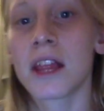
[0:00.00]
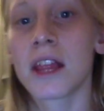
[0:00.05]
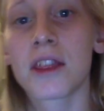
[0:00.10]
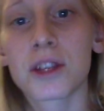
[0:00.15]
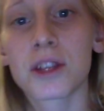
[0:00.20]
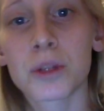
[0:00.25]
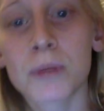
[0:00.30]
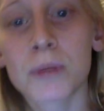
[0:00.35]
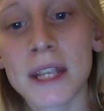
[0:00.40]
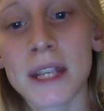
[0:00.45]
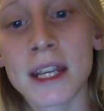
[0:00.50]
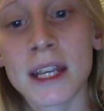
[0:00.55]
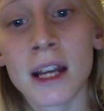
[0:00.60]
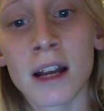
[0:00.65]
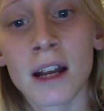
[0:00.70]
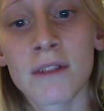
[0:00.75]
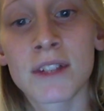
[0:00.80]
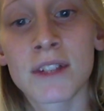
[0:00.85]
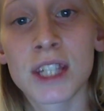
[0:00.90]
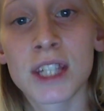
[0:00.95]
This week,
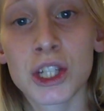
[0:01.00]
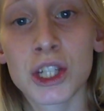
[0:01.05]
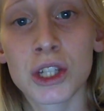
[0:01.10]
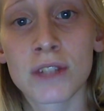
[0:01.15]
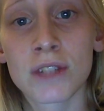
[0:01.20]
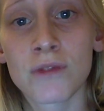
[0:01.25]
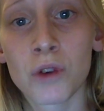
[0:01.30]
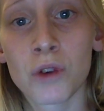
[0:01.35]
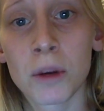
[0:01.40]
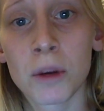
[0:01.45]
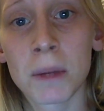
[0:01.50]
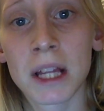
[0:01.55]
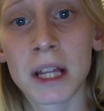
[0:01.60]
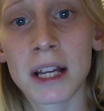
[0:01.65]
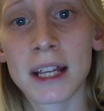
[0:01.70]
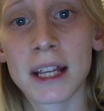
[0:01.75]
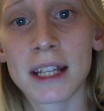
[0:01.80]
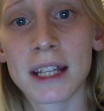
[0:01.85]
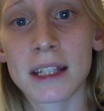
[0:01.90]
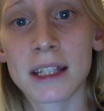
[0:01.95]
physician's
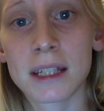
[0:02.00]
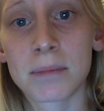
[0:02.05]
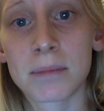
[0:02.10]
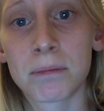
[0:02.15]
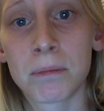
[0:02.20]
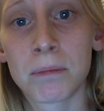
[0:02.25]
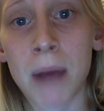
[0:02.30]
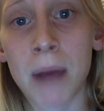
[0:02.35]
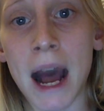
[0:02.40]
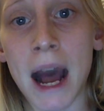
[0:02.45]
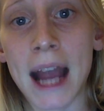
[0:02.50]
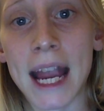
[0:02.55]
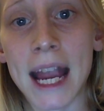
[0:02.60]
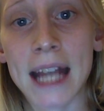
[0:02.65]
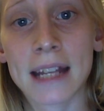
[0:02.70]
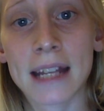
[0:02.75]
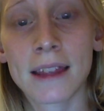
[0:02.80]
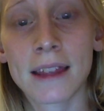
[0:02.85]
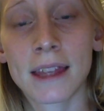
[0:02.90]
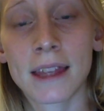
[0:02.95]
formula is buy
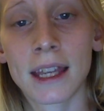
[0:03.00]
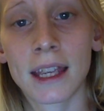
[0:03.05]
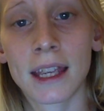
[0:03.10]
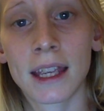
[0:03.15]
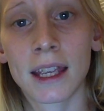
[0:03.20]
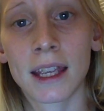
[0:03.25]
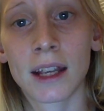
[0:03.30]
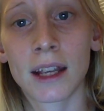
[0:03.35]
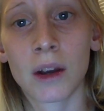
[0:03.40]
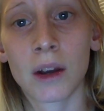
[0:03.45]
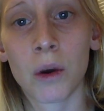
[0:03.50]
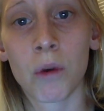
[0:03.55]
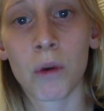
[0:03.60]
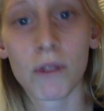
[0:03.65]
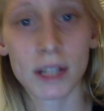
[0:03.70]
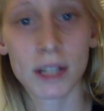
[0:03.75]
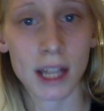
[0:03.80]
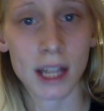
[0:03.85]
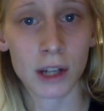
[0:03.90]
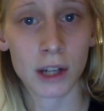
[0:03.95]
anything
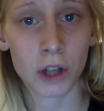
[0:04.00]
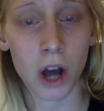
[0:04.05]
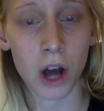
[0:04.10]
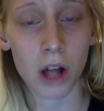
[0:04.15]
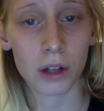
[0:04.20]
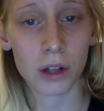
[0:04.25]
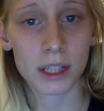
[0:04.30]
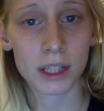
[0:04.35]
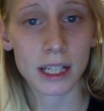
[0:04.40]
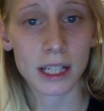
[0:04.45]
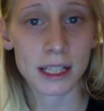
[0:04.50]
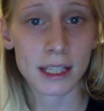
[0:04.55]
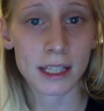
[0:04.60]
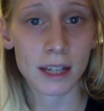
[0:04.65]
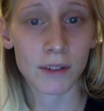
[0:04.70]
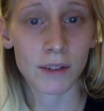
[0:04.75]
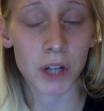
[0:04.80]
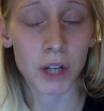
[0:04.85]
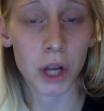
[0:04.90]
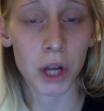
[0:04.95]
over $10, get
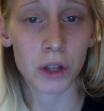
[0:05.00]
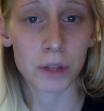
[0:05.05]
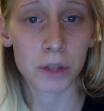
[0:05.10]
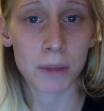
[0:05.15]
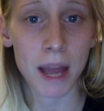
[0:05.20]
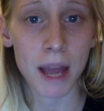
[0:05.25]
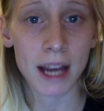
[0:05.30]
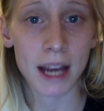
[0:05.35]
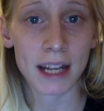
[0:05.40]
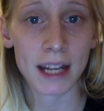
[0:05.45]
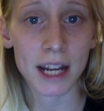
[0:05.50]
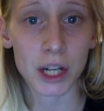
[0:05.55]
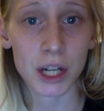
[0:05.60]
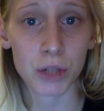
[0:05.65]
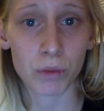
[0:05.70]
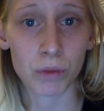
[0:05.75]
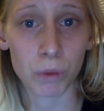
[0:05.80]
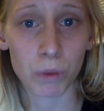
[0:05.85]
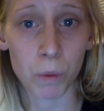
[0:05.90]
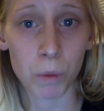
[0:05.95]
$7 back in
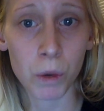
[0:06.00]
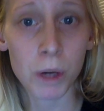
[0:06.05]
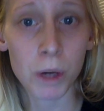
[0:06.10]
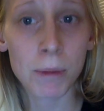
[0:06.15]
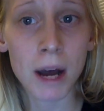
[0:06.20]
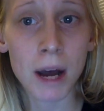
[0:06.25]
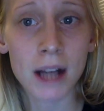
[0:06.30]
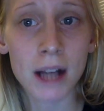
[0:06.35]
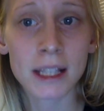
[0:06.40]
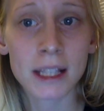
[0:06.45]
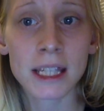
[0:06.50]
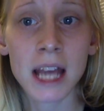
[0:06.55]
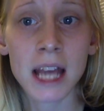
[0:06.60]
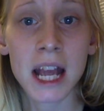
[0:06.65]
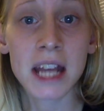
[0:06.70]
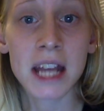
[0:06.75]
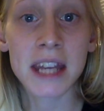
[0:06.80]
extra reward bucks.